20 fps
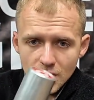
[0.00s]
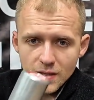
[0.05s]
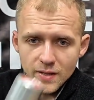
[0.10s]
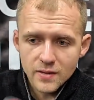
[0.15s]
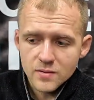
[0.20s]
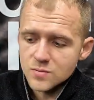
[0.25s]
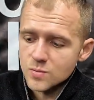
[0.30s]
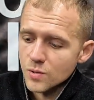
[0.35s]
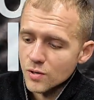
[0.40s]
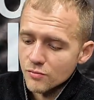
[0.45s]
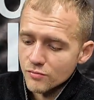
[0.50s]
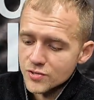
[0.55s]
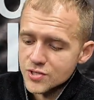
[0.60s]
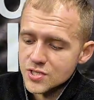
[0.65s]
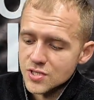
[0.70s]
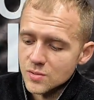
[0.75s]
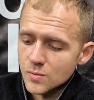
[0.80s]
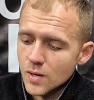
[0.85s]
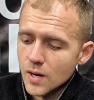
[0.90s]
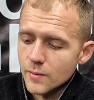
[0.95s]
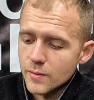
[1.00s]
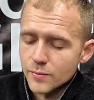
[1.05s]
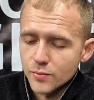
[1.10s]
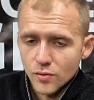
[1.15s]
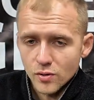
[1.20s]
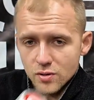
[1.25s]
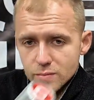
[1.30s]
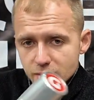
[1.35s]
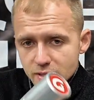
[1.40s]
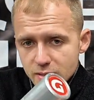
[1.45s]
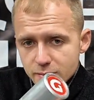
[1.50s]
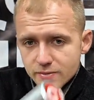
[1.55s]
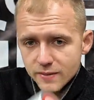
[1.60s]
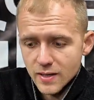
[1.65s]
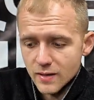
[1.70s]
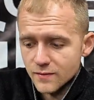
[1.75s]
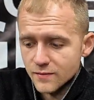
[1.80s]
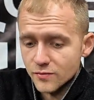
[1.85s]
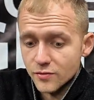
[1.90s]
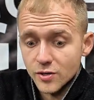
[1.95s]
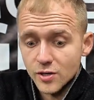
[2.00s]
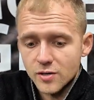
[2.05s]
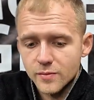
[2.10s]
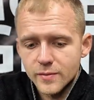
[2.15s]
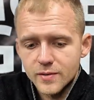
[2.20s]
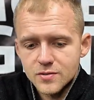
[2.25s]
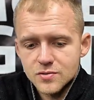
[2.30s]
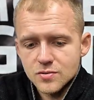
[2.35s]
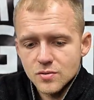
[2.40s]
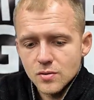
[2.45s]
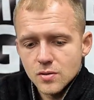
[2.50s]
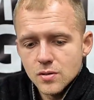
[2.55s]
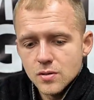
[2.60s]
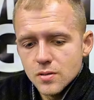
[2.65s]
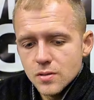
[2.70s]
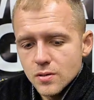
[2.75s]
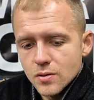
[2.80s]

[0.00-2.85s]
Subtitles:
that's originally why we brought the Mini Pin out, for incremental